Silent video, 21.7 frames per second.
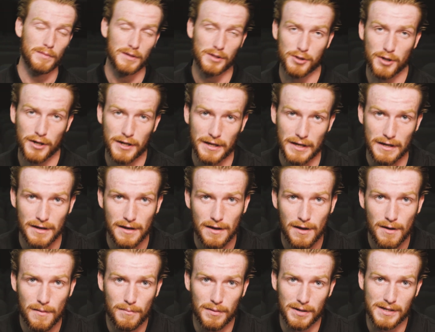be tricky
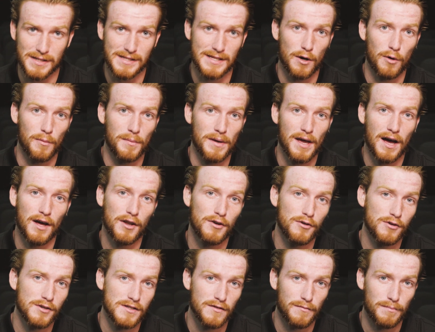because there will be
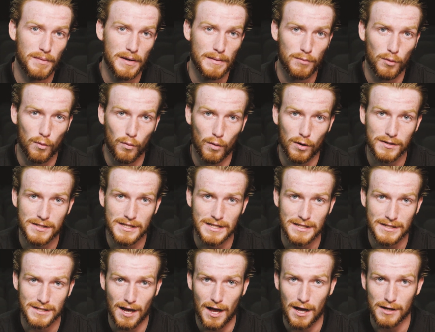hundreds of people
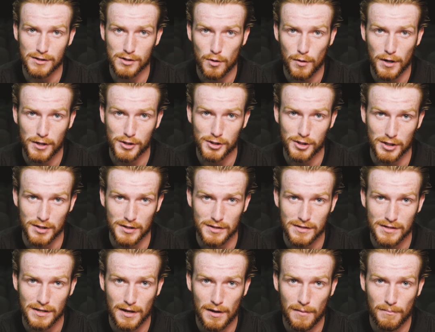wanting to ask
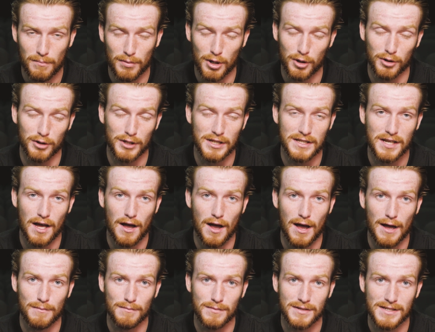questions, but only
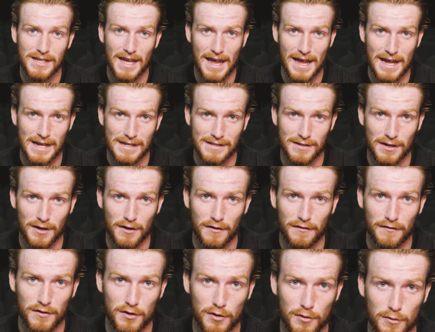time to answer
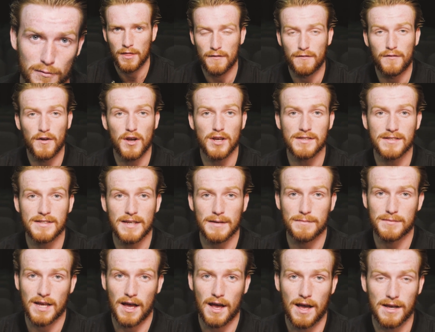a few. The first
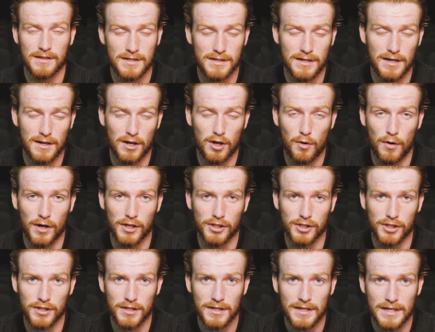step to asking a
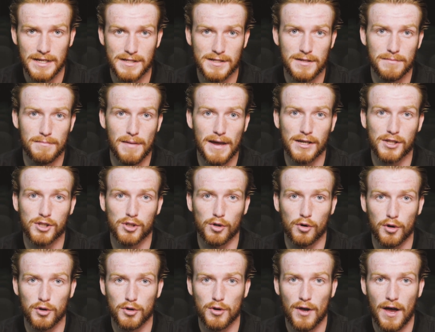question is to make
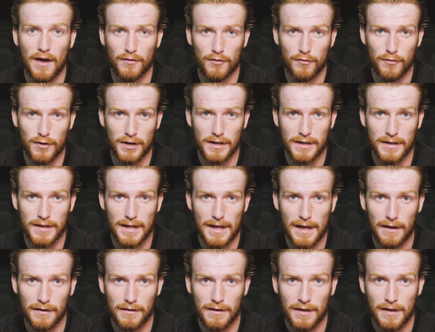sure you have it written
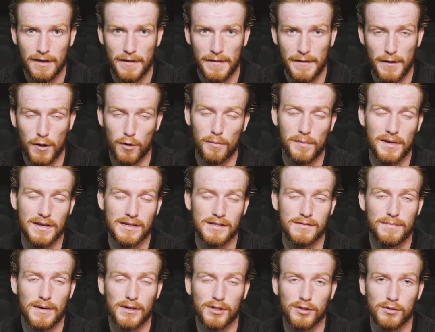down. There will be a
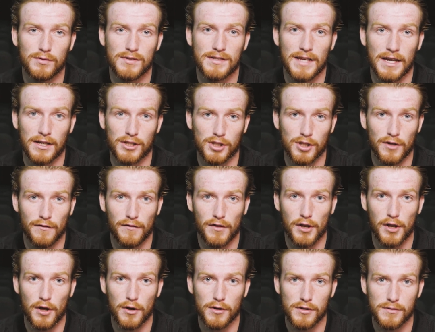special section of
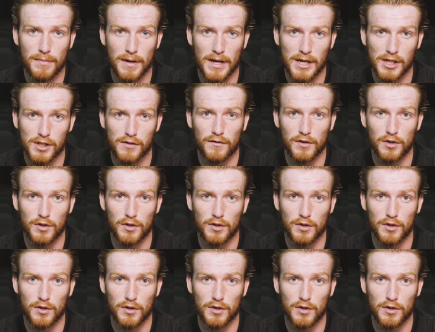the notes page